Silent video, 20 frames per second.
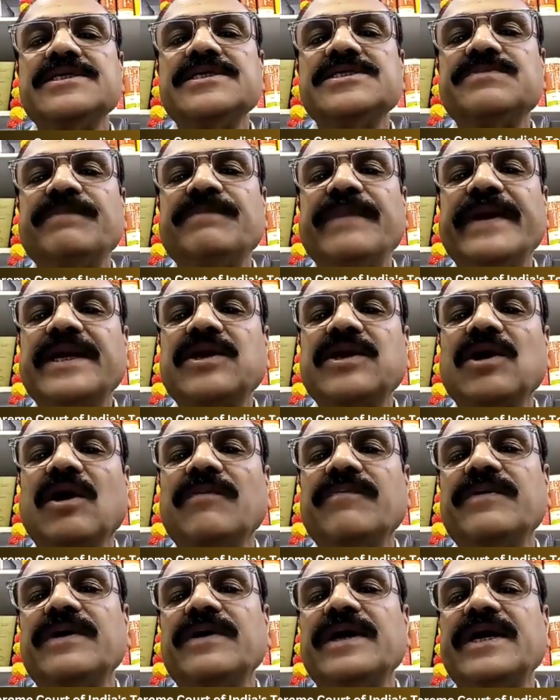respect
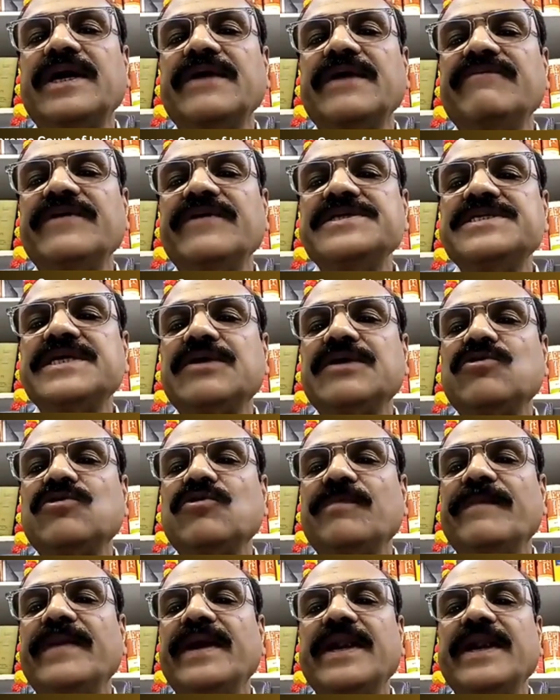of defense
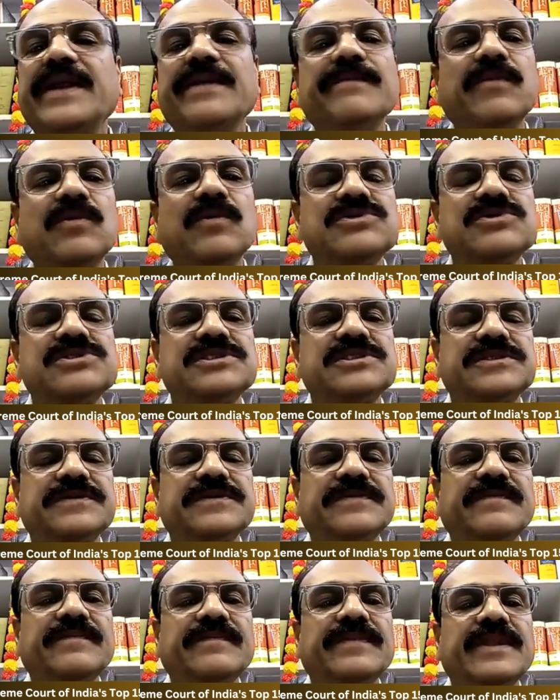equipment
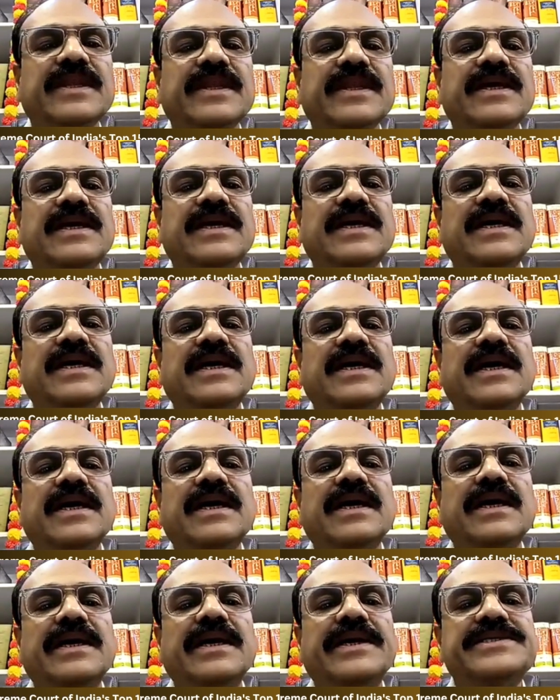imports.
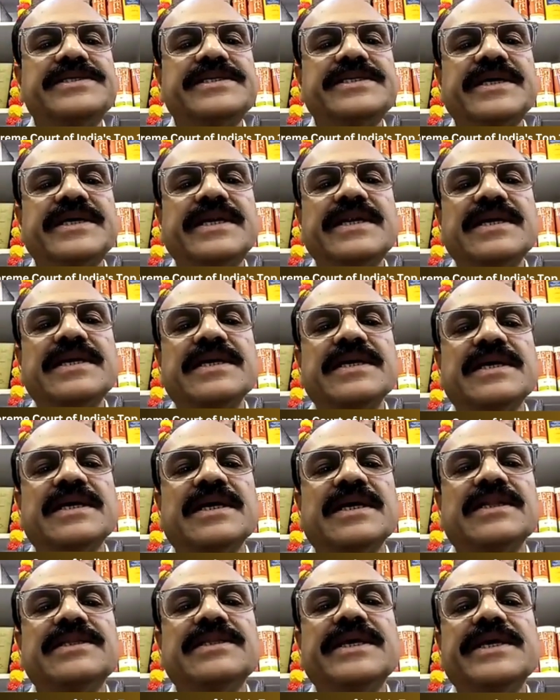Decision.
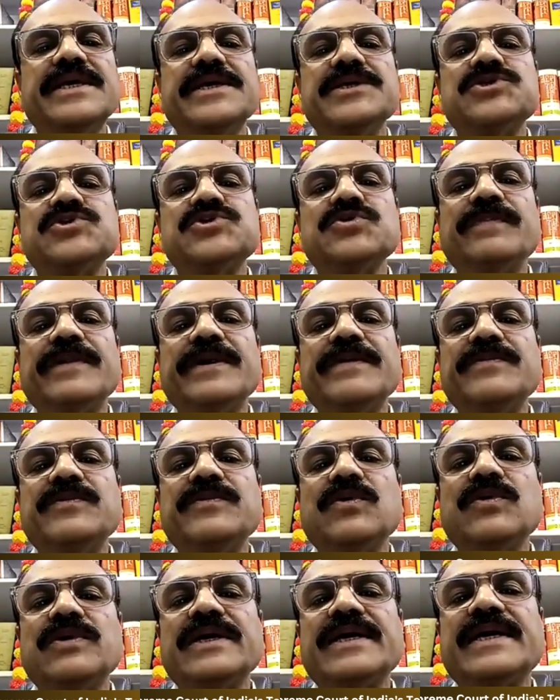The
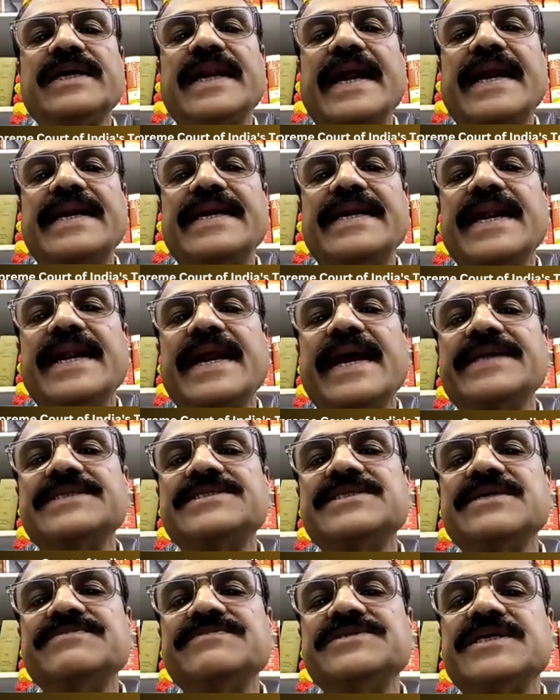Supreme Court granted
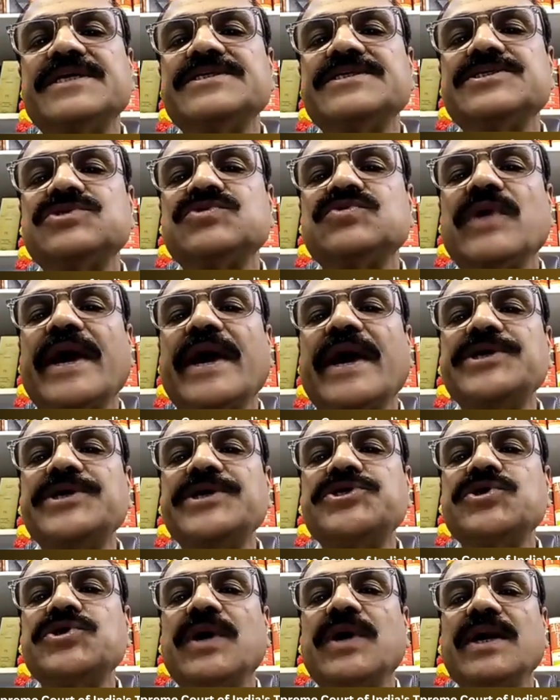exemptions to
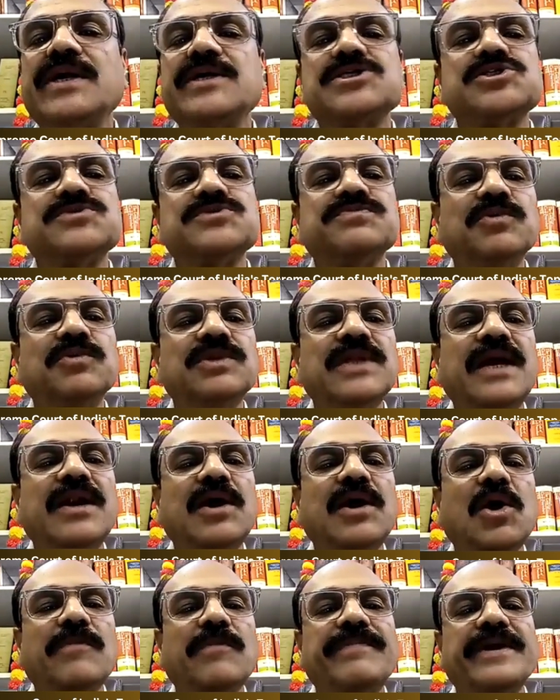ensure
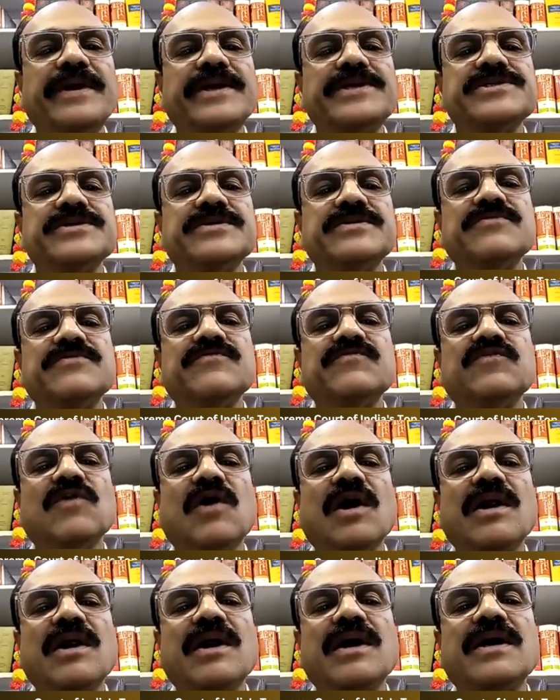smoother operation
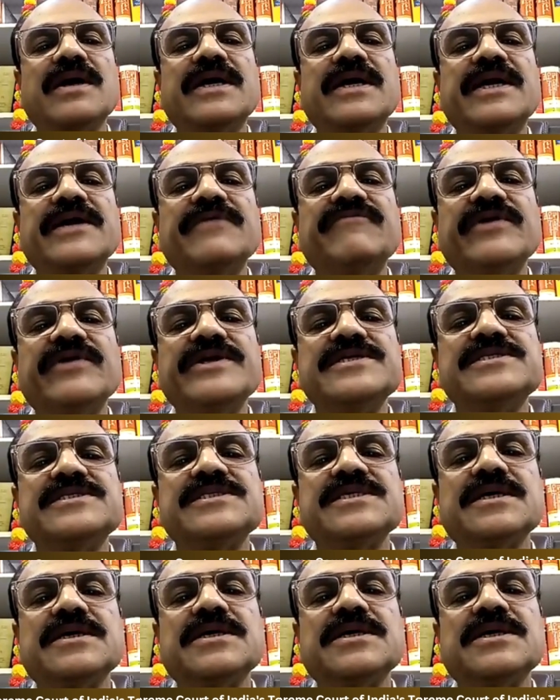for
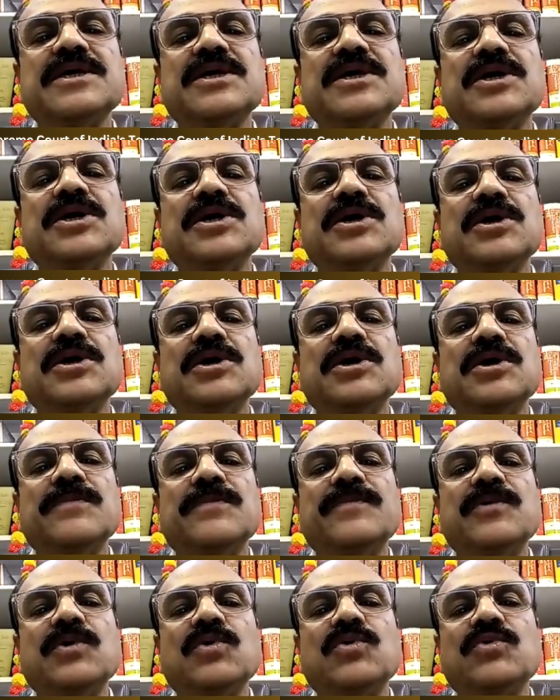defense
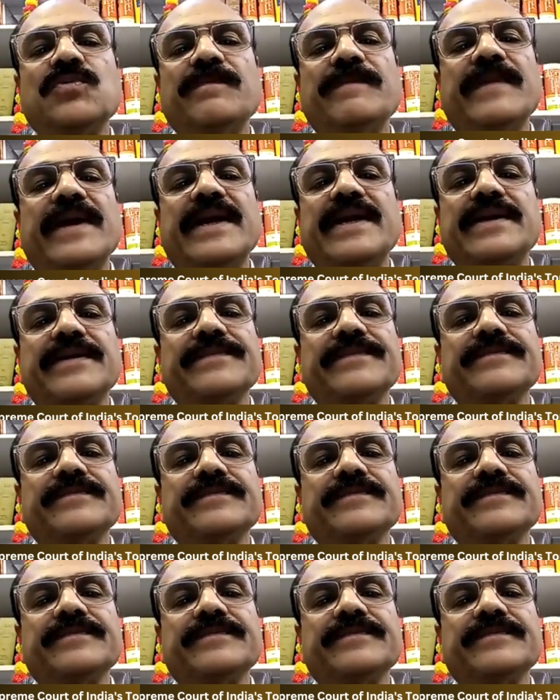procurement,